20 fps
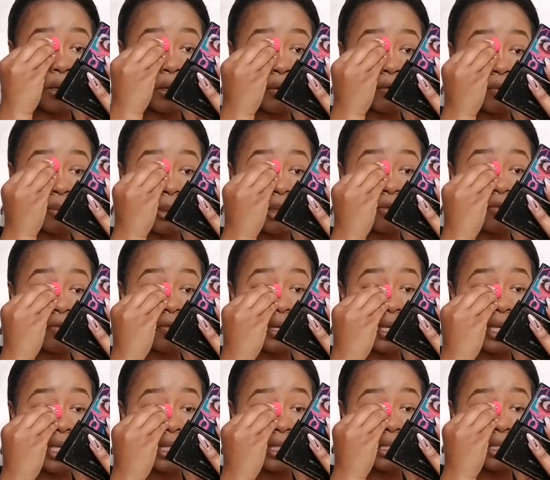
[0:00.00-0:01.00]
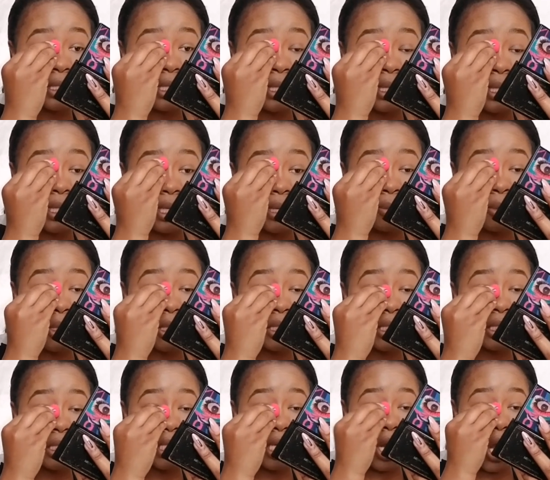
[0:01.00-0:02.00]
of my face. And then I'm
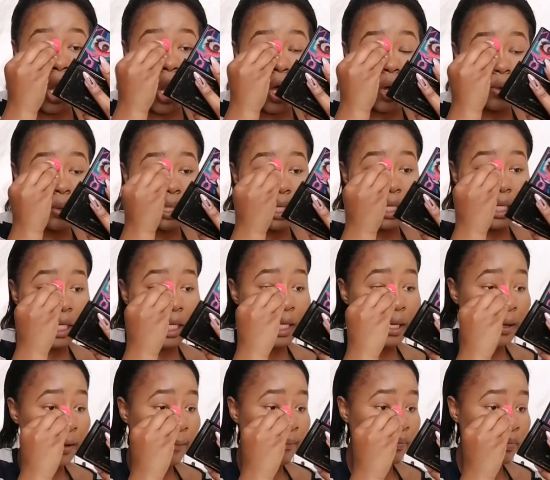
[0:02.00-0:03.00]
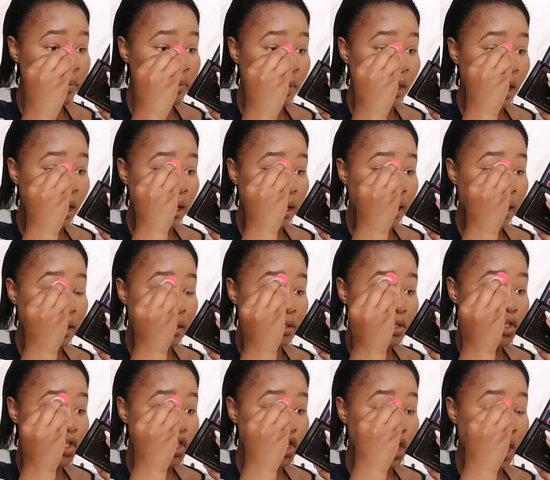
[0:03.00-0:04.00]
gonna slowly
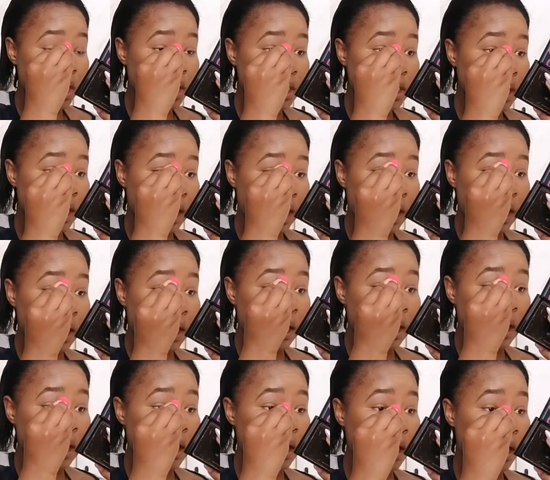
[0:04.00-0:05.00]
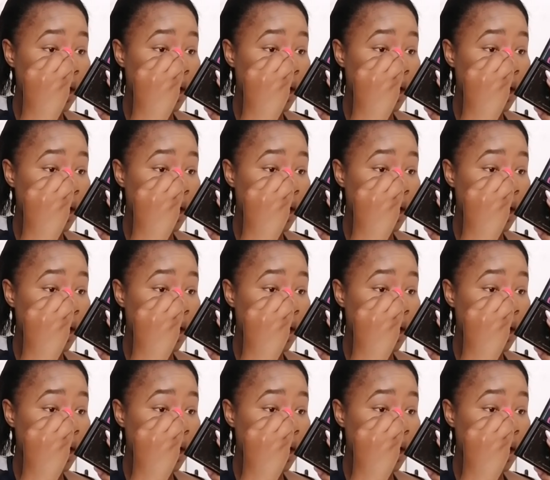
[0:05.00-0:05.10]
and gently